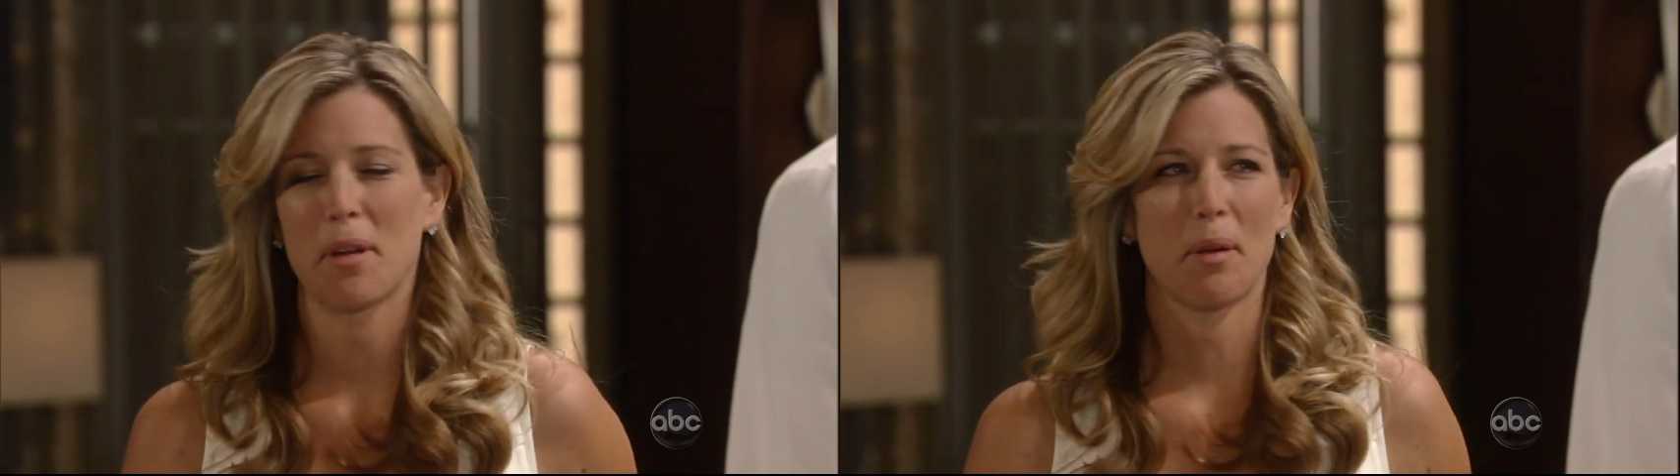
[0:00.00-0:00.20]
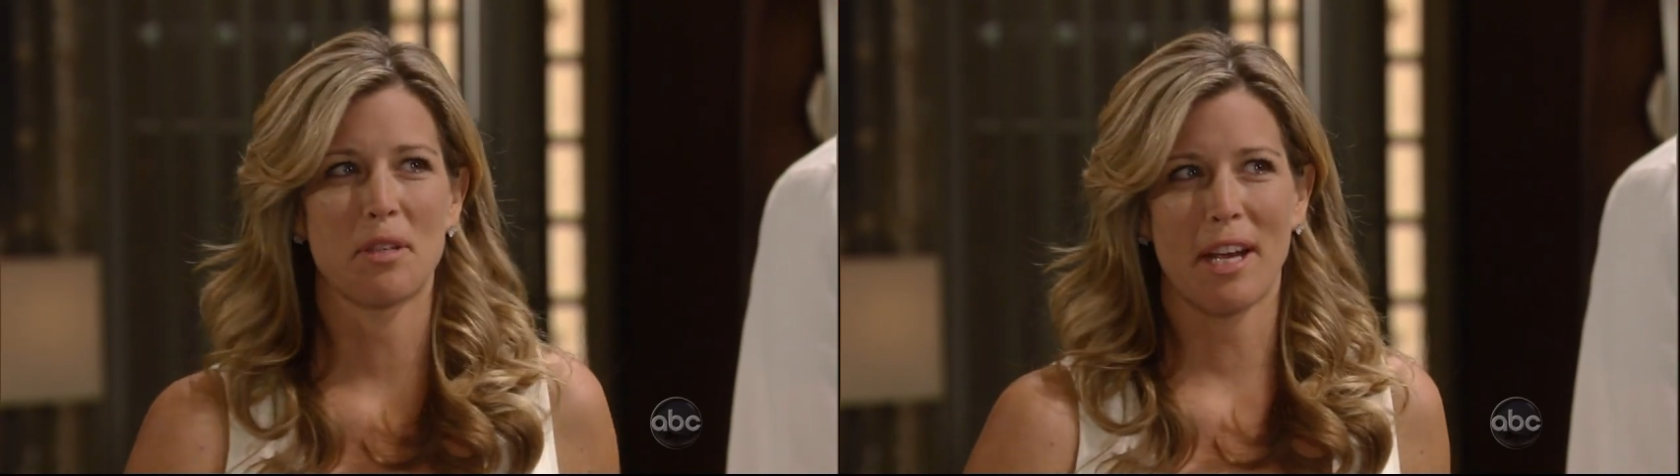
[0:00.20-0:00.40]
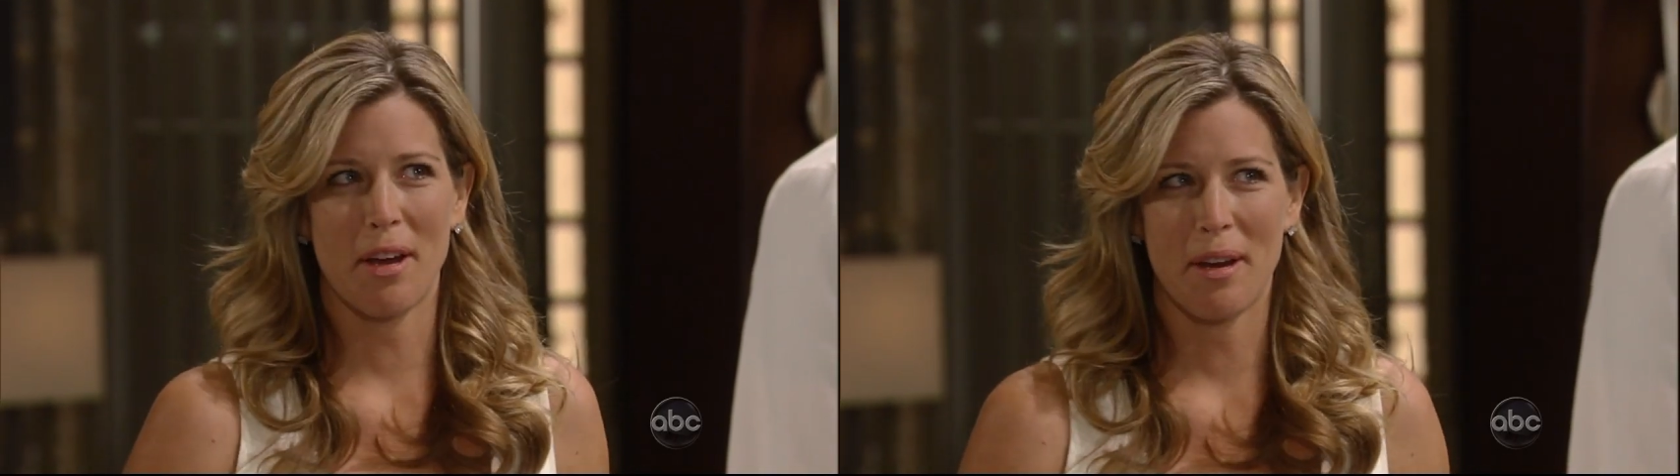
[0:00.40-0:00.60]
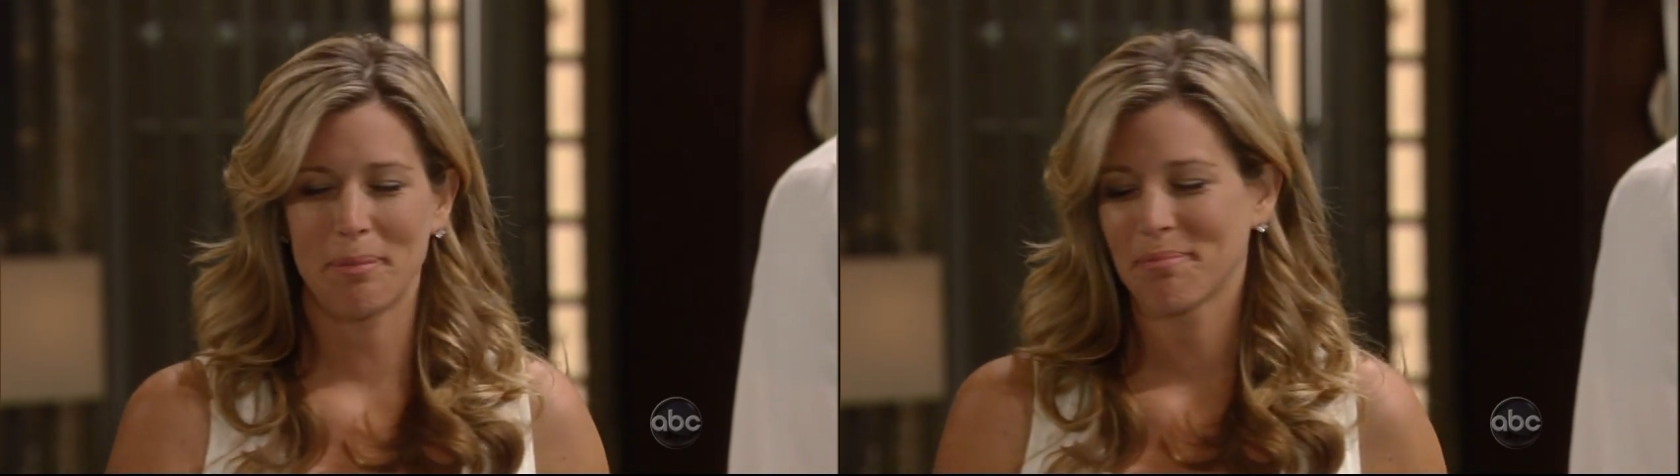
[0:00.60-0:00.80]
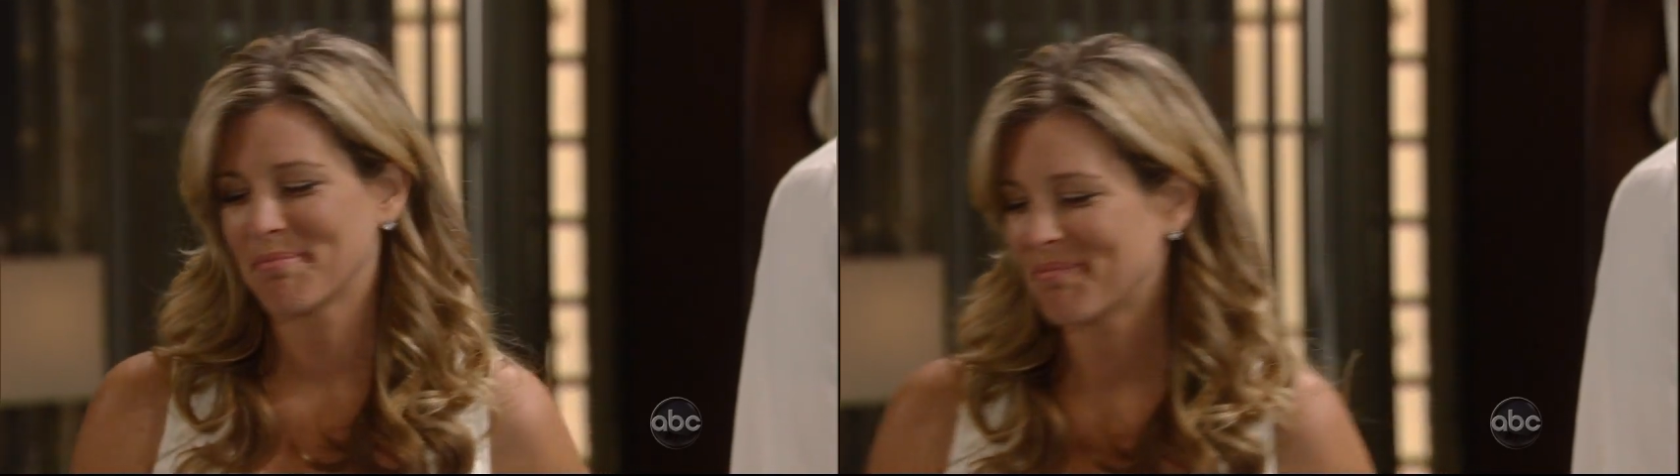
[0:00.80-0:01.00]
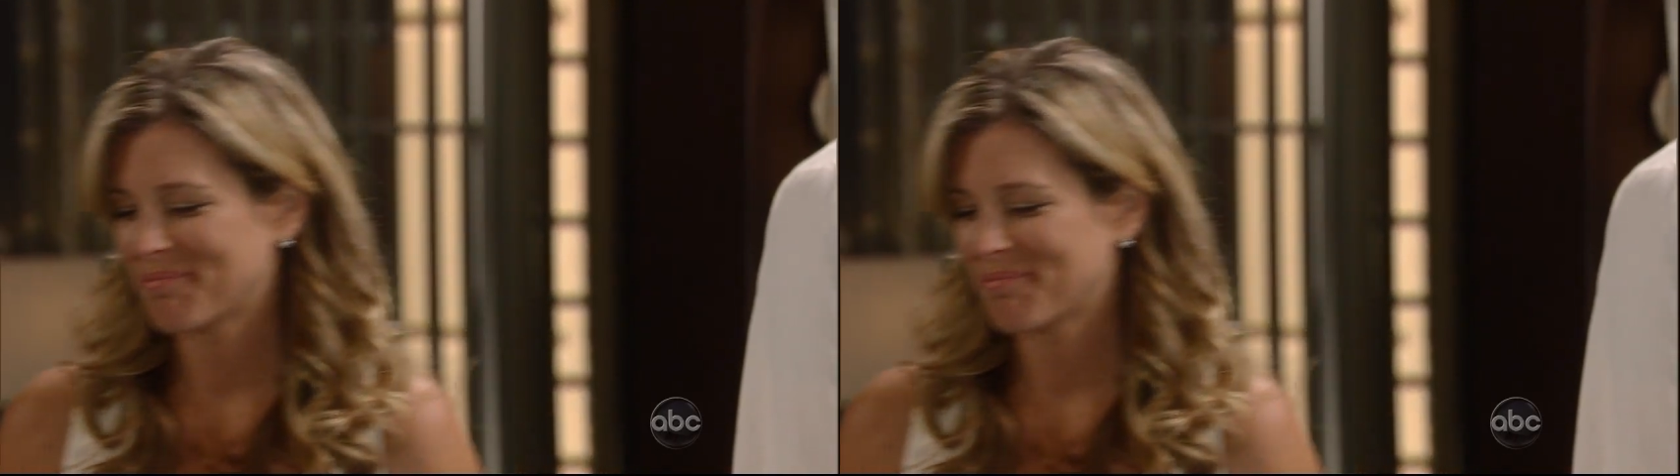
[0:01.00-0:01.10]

gonna go check on him.